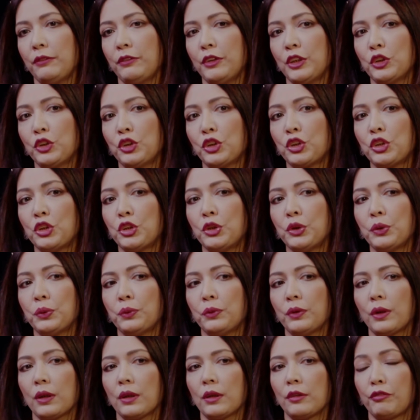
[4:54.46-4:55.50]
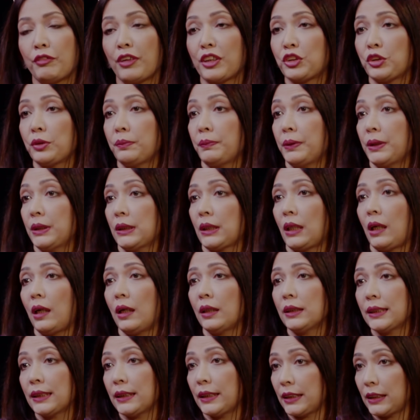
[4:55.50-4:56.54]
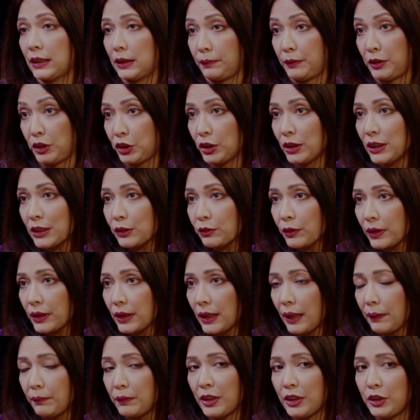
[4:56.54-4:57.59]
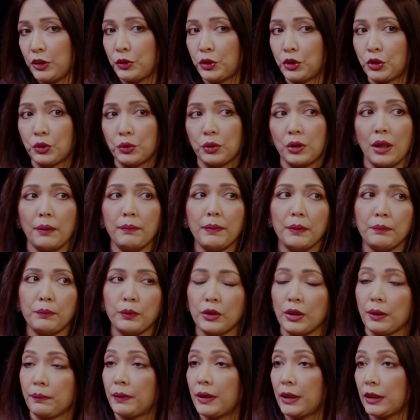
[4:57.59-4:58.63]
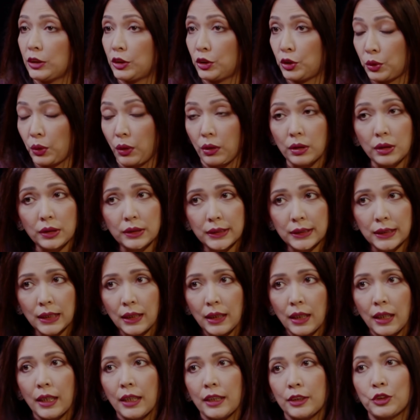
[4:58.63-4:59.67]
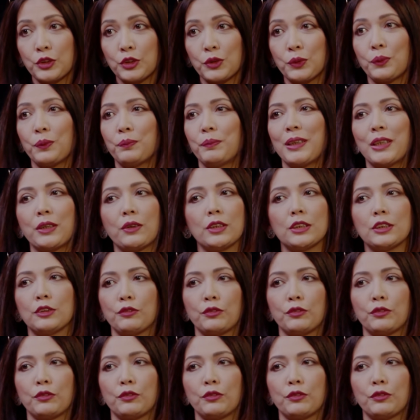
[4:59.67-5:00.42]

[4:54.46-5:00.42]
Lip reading: we used to do fashion bazaars and exhibitions for them. They used to come and put up their stalls. So because of